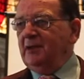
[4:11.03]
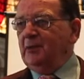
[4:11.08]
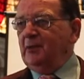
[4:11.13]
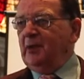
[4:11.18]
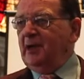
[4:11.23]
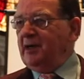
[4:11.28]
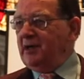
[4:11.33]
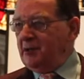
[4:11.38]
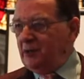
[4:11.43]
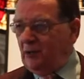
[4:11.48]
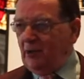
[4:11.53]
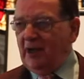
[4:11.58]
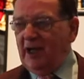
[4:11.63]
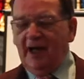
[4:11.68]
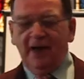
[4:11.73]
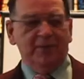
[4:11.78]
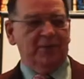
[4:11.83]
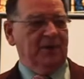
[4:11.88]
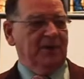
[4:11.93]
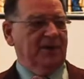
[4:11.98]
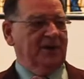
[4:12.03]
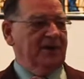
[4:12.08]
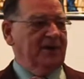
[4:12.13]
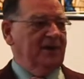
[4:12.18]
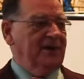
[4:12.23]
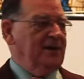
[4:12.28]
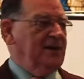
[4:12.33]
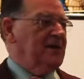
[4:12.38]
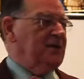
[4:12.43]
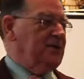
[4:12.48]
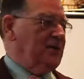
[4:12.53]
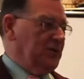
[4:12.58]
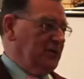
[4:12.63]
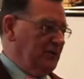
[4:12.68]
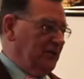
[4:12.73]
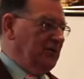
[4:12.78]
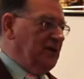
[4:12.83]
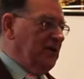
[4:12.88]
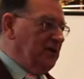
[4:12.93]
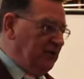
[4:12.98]
where it all happened
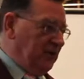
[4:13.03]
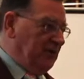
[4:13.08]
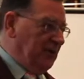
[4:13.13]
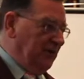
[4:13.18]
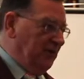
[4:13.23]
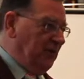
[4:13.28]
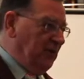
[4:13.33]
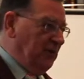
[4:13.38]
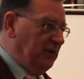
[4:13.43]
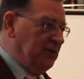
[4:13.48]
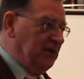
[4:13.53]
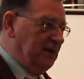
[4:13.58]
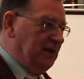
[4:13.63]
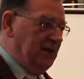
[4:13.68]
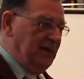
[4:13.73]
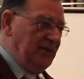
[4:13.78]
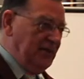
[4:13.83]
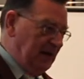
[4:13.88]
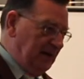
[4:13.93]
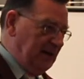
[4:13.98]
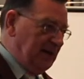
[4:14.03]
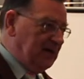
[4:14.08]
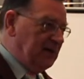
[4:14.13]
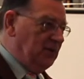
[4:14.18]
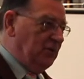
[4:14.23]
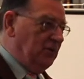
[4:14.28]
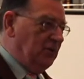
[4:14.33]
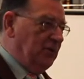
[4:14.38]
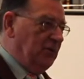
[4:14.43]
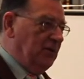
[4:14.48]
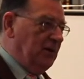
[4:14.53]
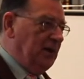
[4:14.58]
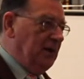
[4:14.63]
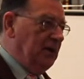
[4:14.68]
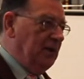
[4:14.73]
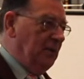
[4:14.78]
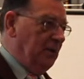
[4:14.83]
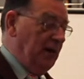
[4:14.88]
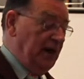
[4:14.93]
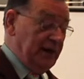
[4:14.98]
sort of does reinforce it in a very extraordinary
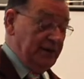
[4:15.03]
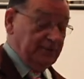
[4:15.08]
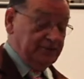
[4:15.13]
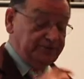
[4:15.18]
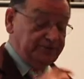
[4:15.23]
way.